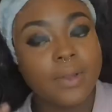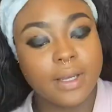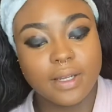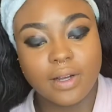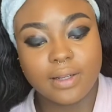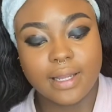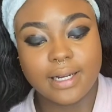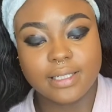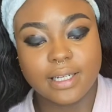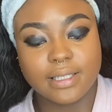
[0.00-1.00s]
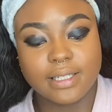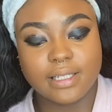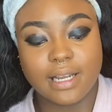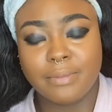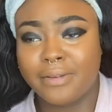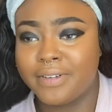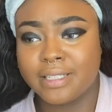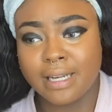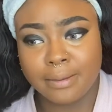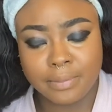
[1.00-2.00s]
And y'all, like I said, this is not my
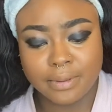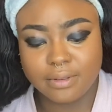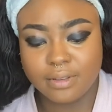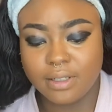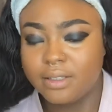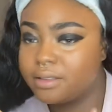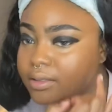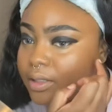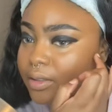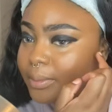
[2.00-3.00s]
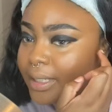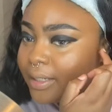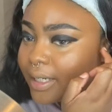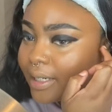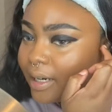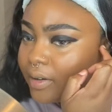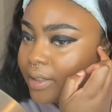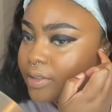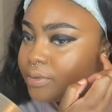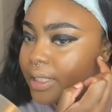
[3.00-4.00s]
finished eye book. Look, so don't be clicking out
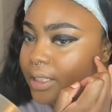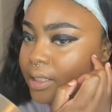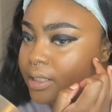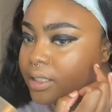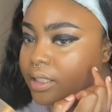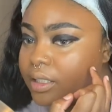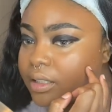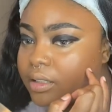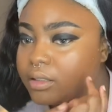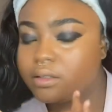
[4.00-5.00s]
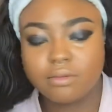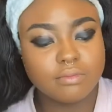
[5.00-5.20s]
because you think this is...